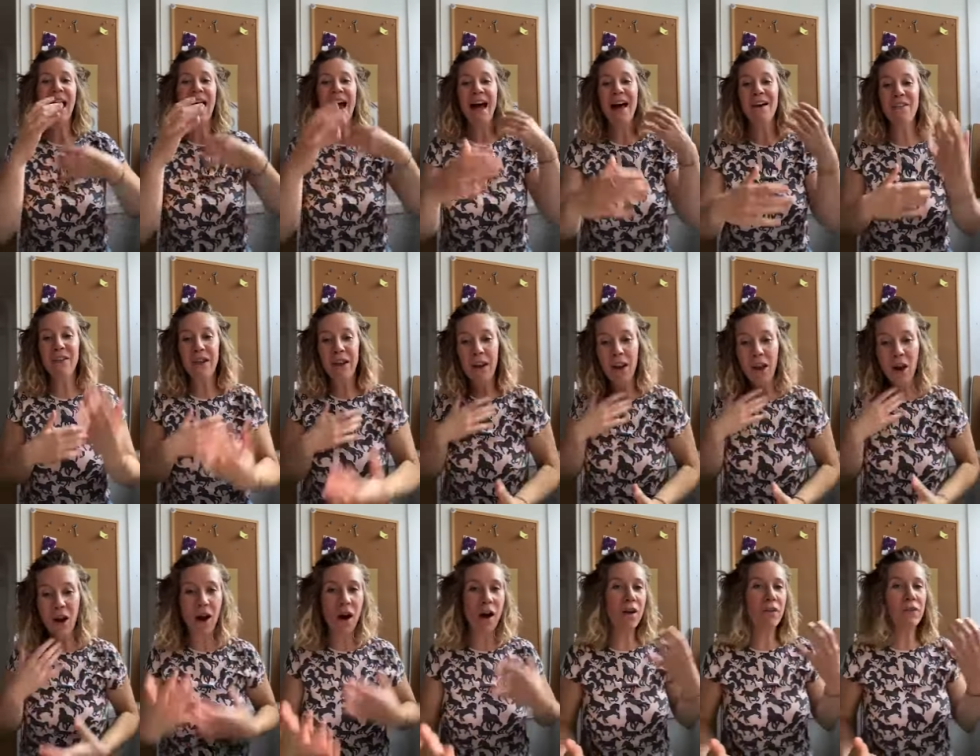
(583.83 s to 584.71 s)
have a
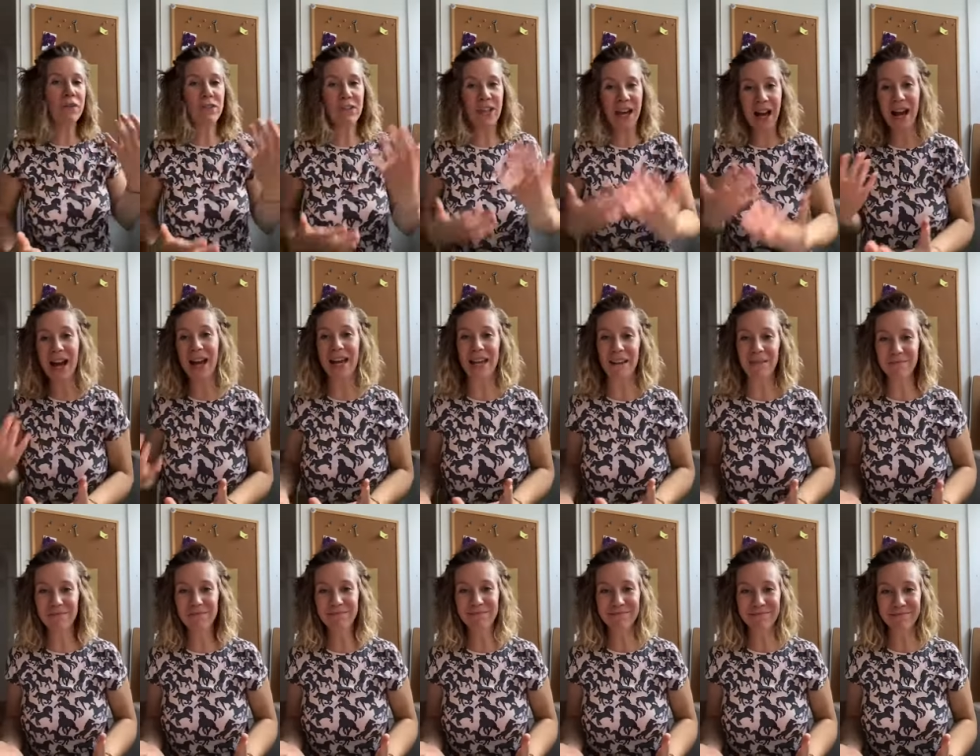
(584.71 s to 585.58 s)
lot of
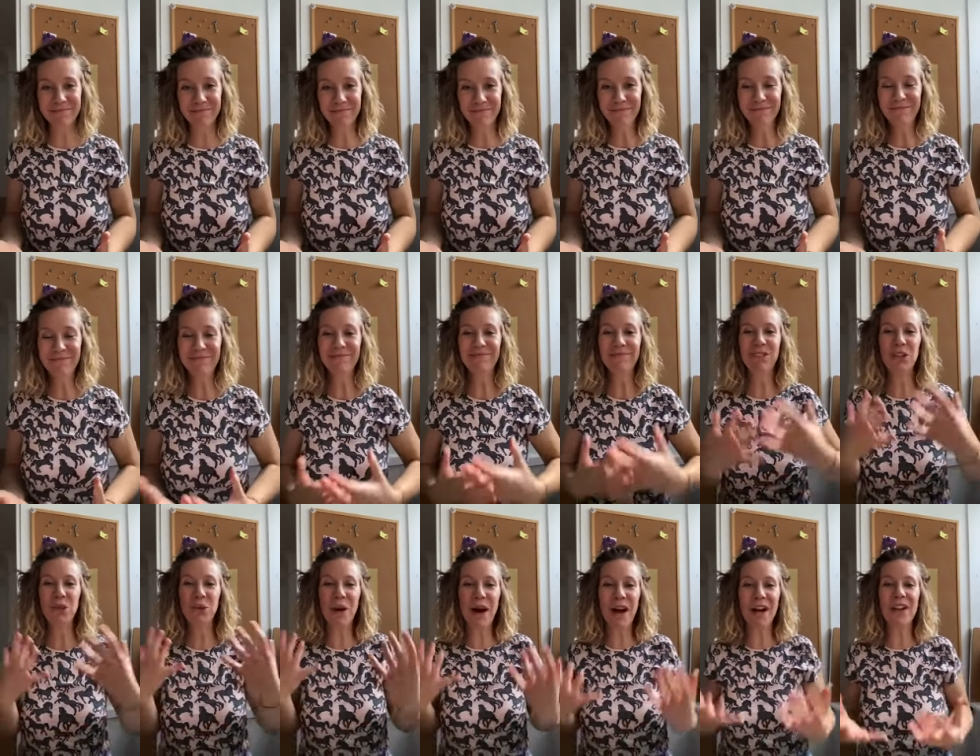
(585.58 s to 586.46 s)
time
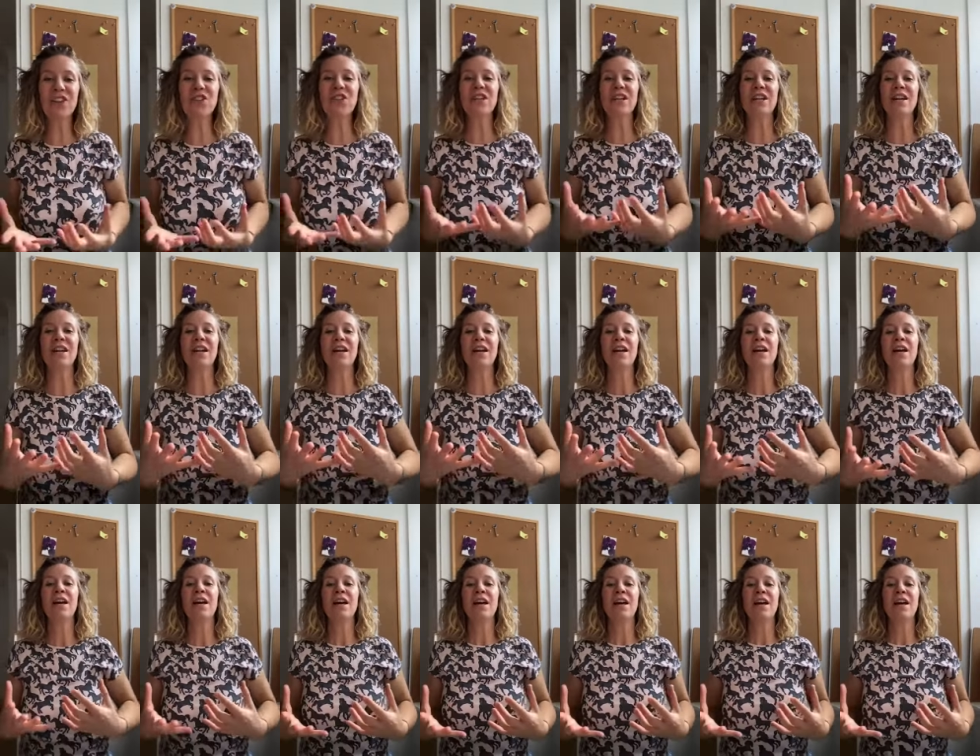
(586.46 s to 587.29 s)
to actually